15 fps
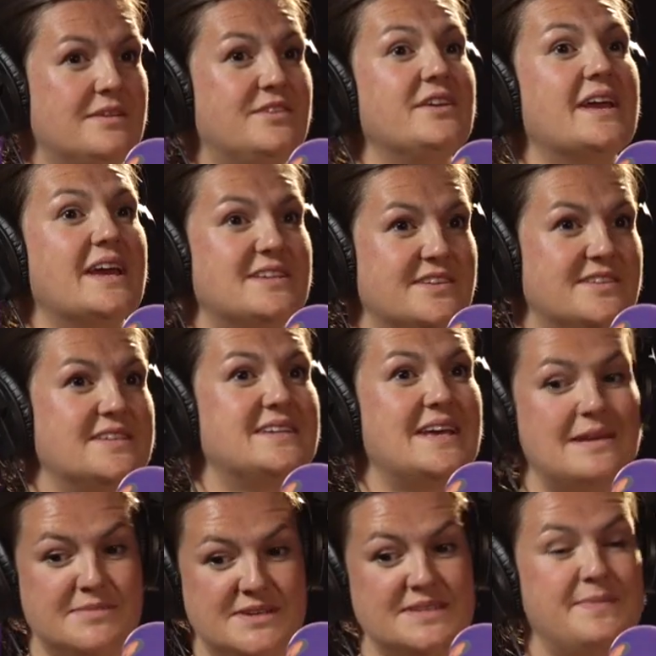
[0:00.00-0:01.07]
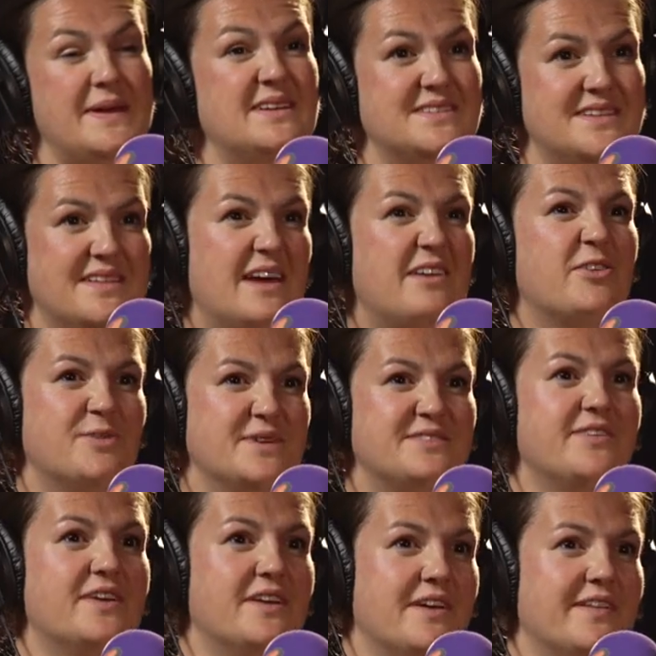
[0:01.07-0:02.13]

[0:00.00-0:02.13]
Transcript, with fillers: You do get to use a tape dispenser. They're always fun,